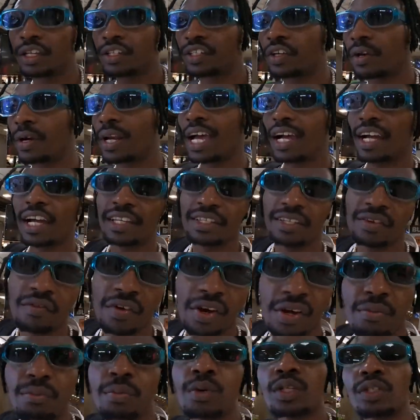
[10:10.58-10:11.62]
Sri Lanka is a
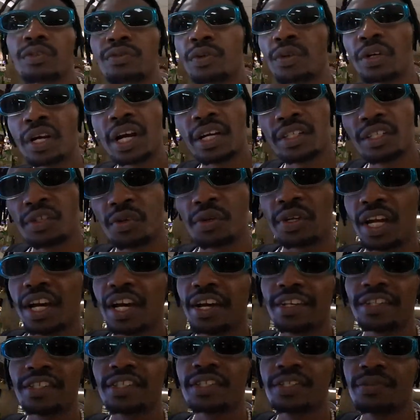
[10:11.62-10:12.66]
very beautiful country,
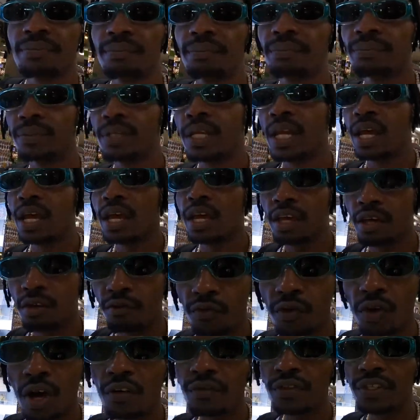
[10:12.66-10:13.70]
guys.
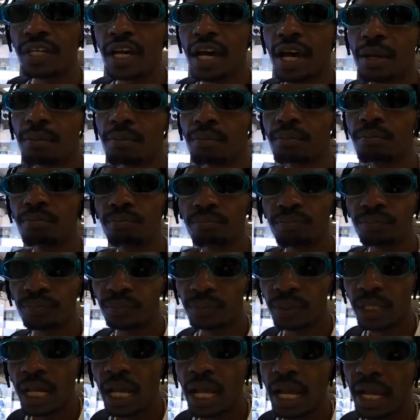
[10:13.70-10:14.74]
If you have time,
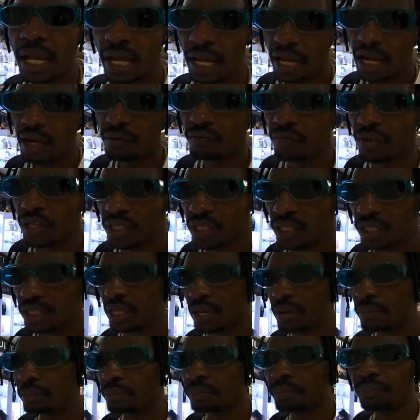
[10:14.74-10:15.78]
come visit
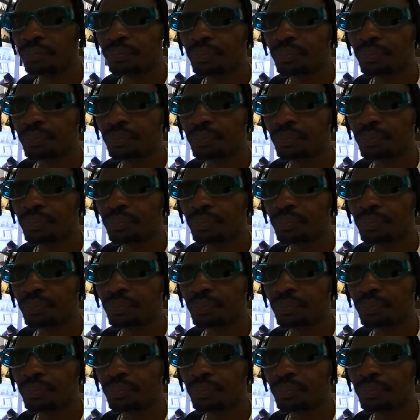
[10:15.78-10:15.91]
them.